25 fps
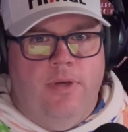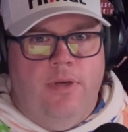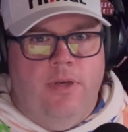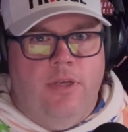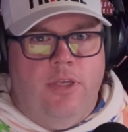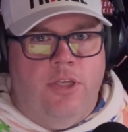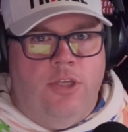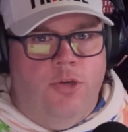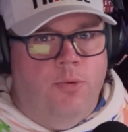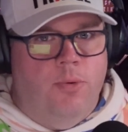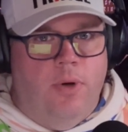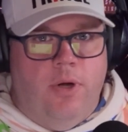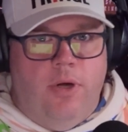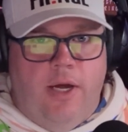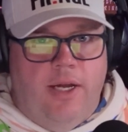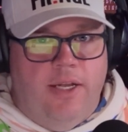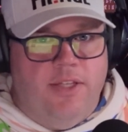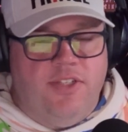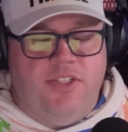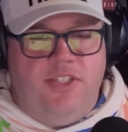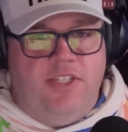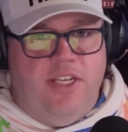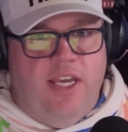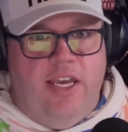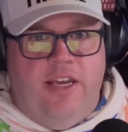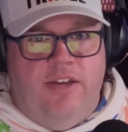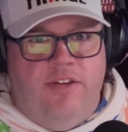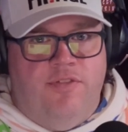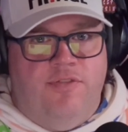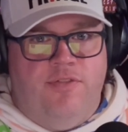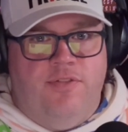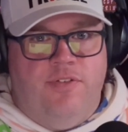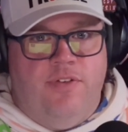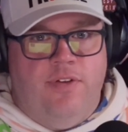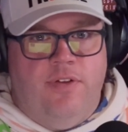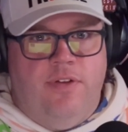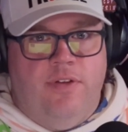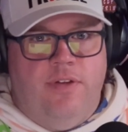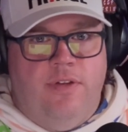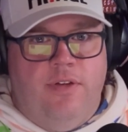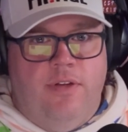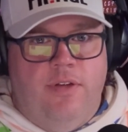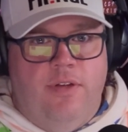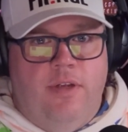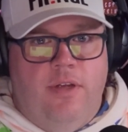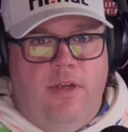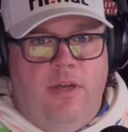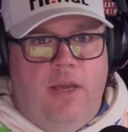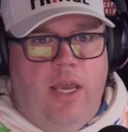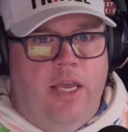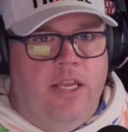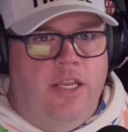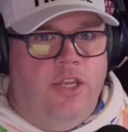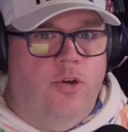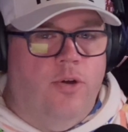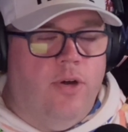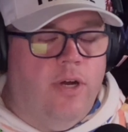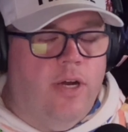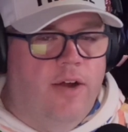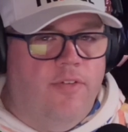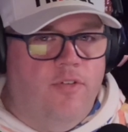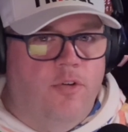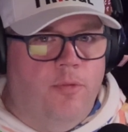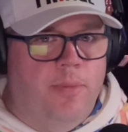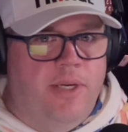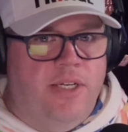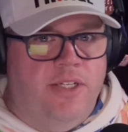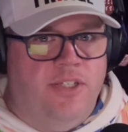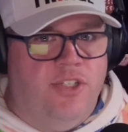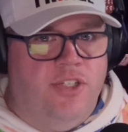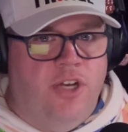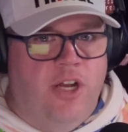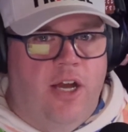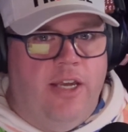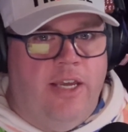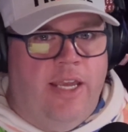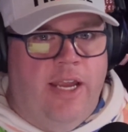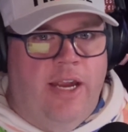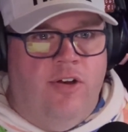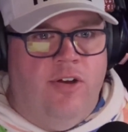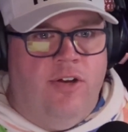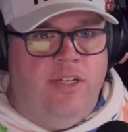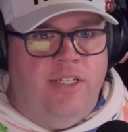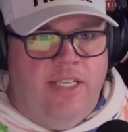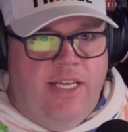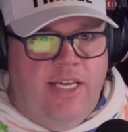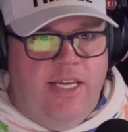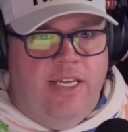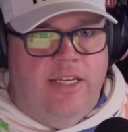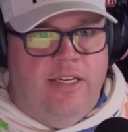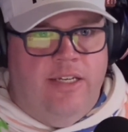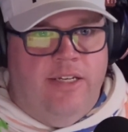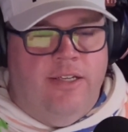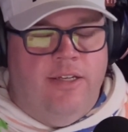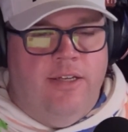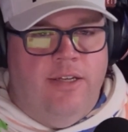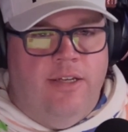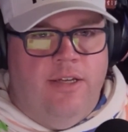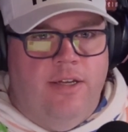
You are not safe, and your government is not guaranteed.